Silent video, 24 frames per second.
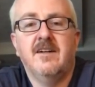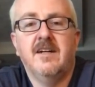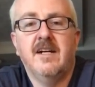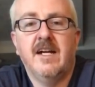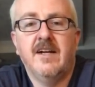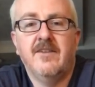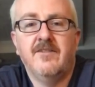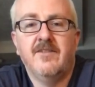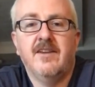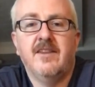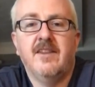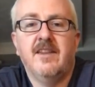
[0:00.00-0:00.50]

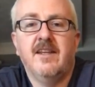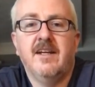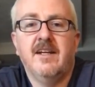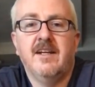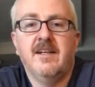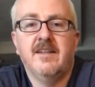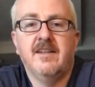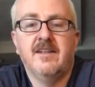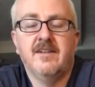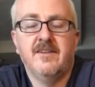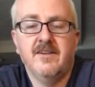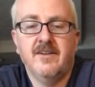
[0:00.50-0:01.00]
everything
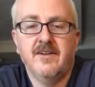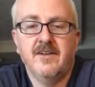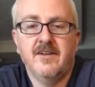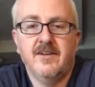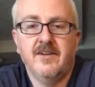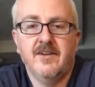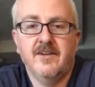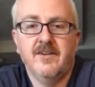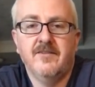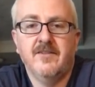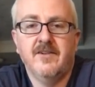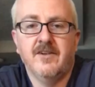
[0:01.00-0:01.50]
in the Dark
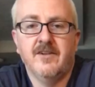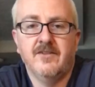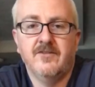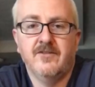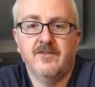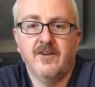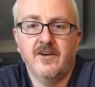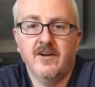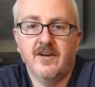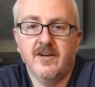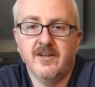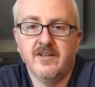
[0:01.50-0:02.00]
Universe
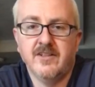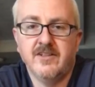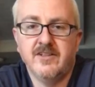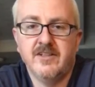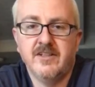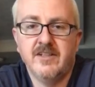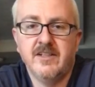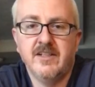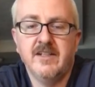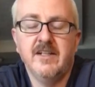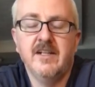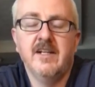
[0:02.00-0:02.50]
for
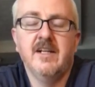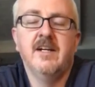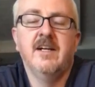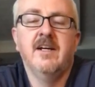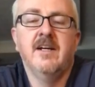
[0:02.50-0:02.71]
Archie,